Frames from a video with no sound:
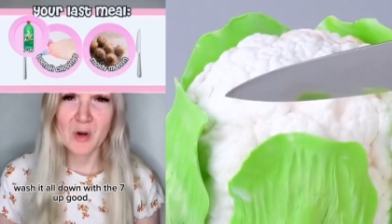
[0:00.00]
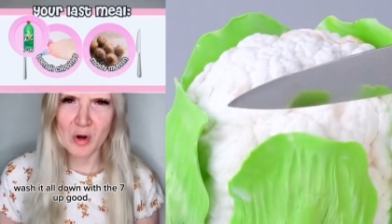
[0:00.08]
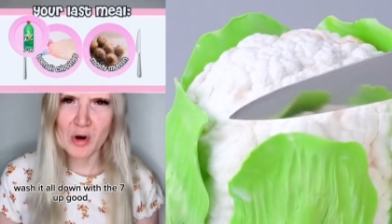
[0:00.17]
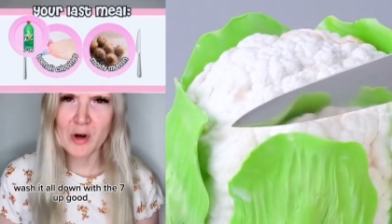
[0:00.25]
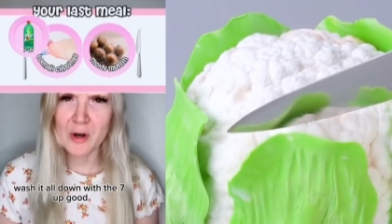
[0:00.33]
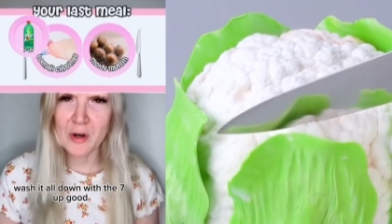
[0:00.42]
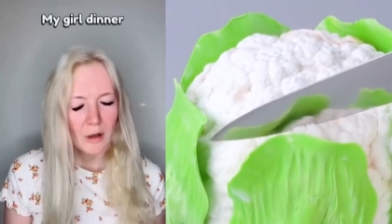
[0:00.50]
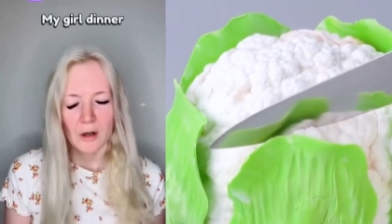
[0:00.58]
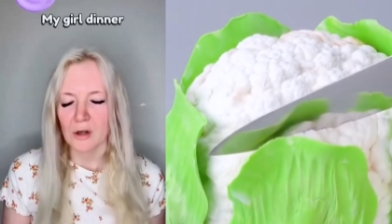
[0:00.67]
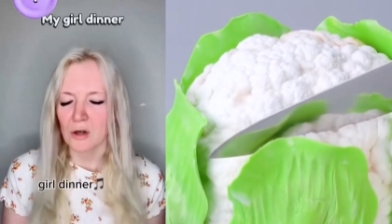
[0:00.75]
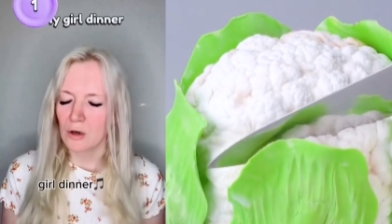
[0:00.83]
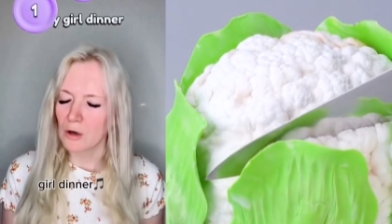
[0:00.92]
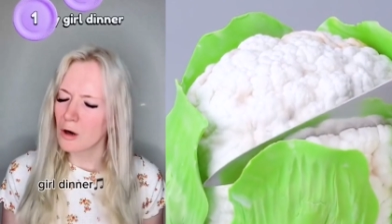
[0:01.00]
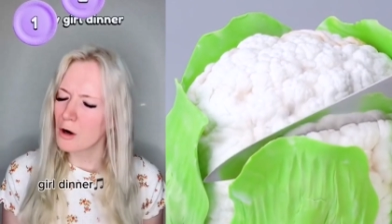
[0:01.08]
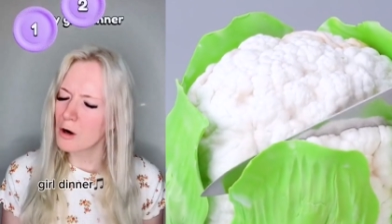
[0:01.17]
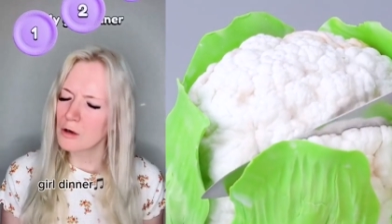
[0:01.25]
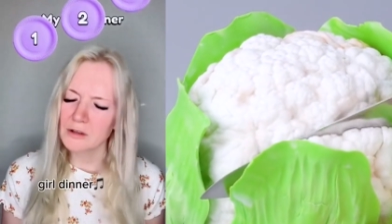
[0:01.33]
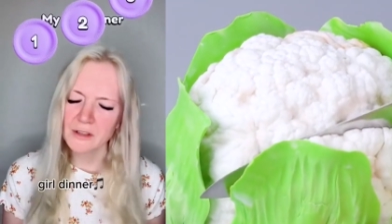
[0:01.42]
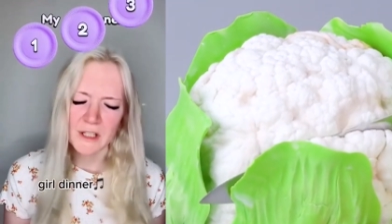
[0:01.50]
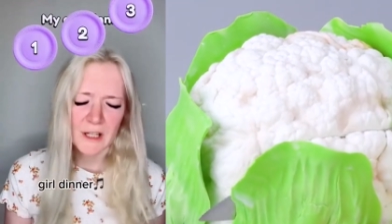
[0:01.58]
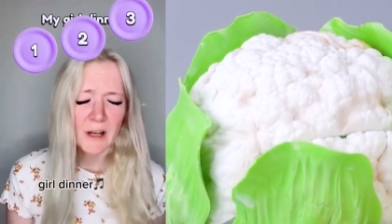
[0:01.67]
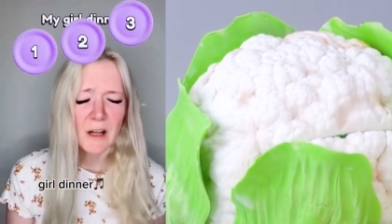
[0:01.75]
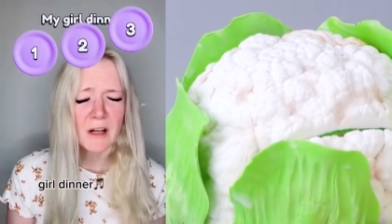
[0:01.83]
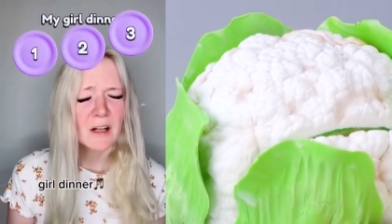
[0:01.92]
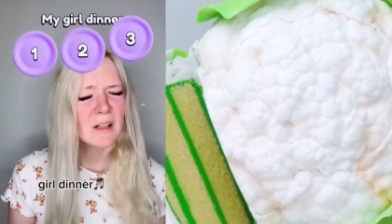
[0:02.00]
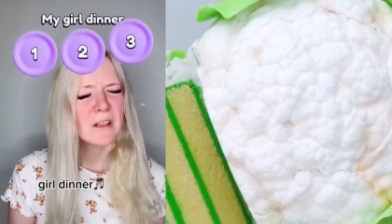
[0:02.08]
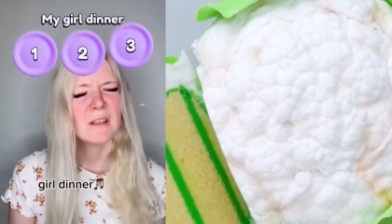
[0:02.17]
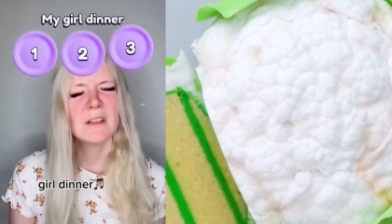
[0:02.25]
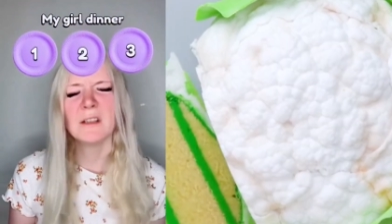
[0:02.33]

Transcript: Good. Girl dinner.